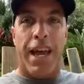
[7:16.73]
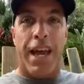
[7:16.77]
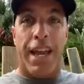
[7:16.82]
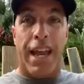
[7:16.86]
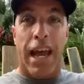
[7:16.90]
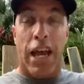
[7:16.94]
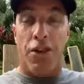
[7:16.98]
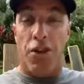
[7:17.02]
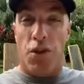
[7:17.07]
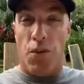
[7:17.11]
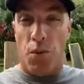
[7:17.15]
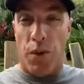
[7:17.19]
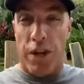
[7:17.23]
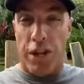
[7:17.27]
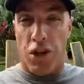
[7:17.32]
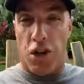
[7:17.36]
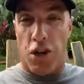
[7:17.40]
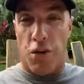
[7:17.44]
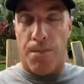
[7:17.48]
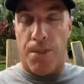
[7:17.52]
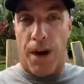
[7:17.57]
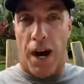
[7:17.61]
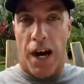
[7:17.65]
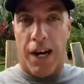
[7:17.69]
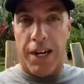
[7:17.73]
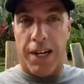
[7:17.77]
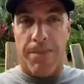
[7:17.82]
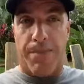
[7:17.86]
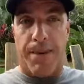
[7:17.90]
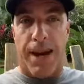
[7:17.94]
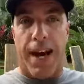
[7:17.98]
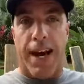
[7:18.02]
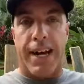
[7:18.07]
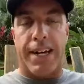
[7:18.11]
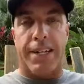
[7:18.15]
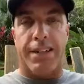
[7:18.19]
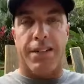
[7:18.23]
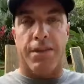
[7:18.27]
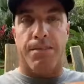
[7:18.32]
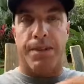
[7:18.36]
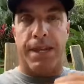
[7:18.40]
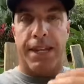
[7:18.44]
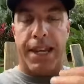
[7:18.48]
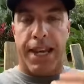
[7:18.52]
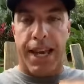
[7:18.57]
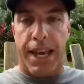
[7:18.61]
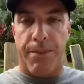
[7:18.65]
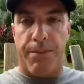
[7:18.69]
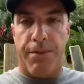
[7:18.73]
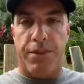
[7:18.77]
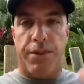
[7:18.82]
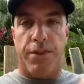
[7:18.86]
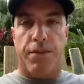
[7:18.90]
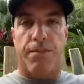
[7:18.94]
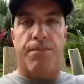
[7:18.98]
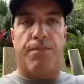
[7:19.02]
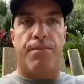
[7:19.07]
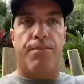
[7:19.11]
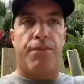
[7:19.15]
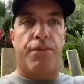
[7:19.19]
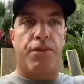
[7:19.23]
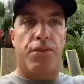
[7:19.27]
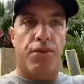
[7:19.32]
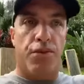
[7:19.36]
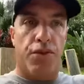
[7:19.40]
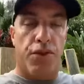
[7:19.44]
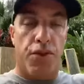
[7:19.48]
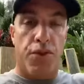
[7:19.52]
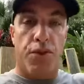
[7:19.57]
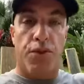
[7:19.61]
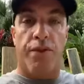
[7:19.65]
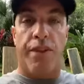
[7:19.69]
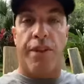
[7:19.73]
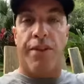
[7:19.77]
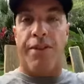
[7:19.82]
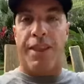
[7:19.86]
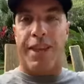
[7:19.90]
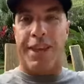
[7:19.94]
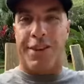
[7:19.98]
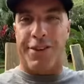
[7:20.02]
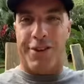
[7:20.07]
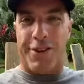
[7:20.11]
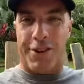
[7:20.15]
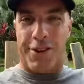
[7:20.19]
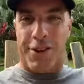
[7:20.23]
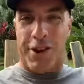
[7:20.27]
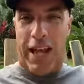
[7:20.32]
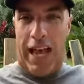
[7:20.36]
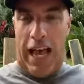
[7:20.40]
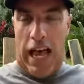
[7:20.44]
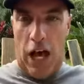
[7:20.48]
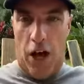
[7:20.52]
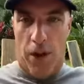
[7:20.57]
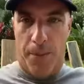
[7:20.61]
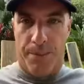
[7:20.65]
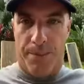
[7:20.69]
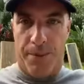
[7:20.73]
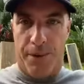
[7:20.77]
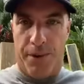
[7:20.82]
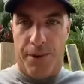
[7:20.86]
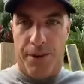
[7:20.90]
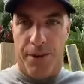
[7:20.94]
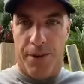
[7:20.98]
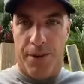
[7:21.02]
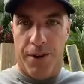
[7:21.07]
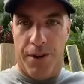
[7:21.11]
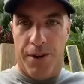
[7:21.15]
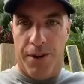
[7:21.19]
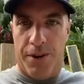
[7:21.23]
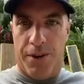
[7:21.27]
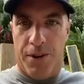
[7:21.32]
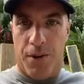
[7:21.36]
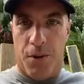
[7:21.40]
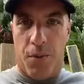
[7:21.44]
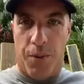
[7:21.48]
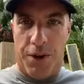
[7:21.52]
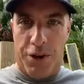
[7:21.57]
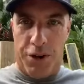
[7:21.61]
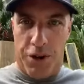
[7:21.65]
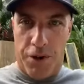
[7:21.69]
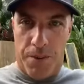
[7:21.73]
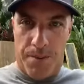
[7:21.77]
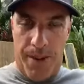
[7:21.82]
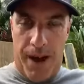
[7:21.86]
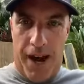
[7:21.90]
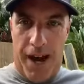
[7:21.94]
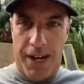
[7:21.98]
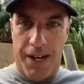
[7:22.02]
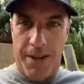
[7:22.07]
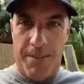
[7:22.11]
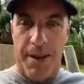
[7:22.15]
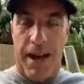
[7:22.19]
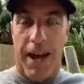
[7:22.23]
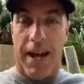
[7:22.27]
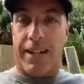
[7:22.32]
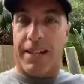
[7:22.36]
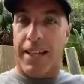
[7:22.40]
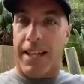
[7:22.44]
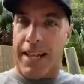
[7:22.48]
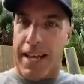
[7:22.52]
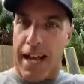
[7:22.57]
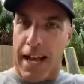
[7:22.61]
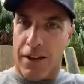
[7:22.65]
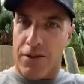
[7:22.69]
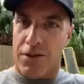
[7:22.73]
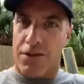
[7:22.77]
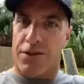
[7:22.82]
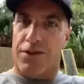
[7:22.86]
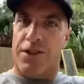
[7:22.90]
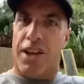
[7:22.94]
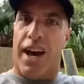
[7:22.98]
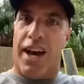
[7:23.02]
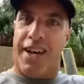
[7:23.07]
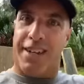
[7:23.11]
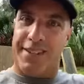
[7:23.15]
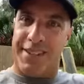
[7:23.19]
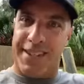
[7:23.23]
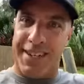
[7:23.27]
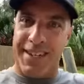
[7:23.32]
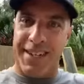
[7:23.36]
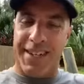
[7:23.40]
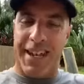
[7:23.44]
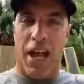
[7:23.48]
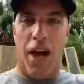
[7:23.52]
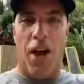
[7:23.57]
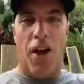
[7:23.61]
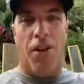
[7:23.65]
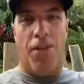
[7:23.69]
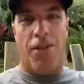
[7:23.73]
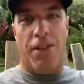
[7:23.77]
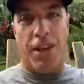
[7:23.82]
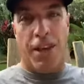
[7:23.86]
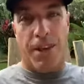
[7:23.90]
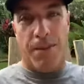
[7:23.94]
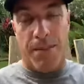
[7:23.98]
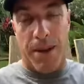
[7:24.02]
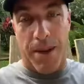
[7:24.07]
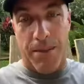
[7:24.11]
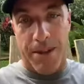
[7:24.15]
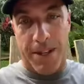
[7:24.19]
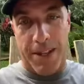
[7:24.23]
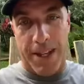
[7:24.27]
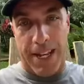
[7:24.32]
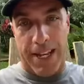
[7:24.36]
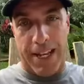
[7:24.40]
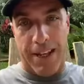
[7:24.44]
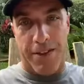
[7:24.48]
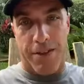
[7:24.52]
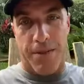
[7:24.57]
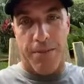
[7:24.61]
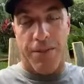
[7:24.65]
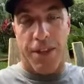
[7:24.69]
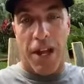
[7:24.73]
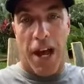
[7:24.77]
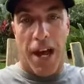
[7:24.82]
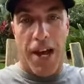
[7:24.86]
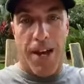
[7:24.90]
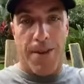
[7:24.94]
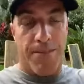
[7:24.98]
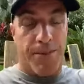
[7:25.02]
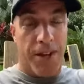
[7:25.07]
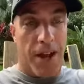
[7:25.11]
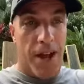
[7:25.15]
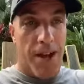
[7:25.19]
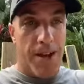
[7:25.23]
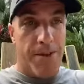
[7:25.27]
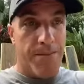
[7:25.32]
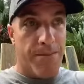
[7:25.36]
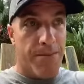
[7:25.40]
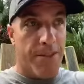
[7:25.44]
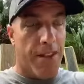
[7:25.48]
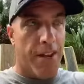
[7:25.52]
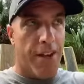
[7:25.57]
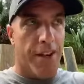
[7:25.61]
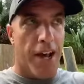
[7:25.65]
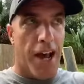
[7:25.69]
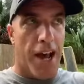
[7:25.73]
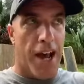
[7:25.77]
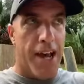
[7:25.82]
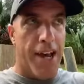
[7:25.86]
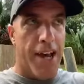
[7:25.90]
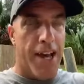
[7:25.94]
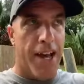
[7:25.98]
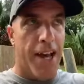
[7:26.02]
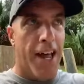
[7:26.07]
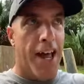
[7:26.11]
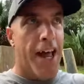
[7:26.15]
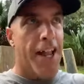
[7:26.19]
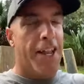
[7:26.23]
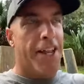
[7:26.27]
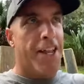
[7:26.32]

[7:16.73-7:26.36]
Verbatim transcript: And how you win your body back is being able to, to do the things that are gonna help you win your body back, like exercise, eating healthy, maybe taking some dime time, diet